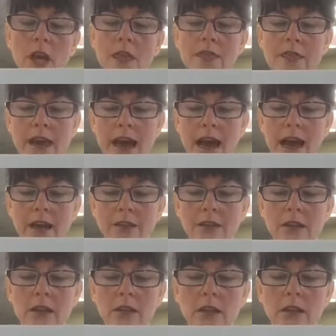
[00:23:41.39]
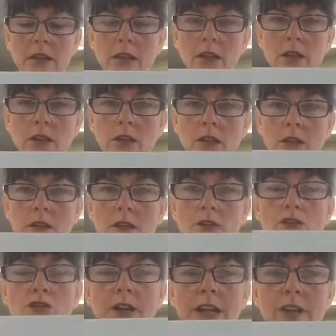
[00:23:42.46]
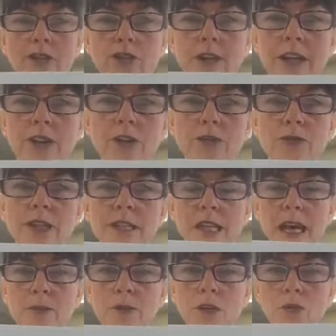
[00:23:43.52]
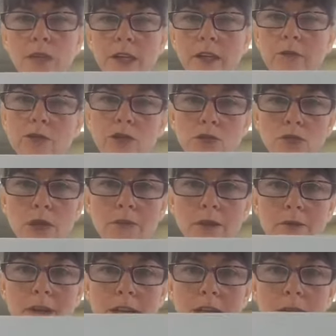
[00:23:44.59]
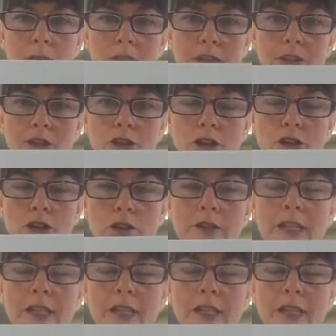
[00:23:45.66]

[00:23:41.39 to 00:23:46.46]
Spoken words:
that strength train 3 times a week, which is what we recommend here at Curves,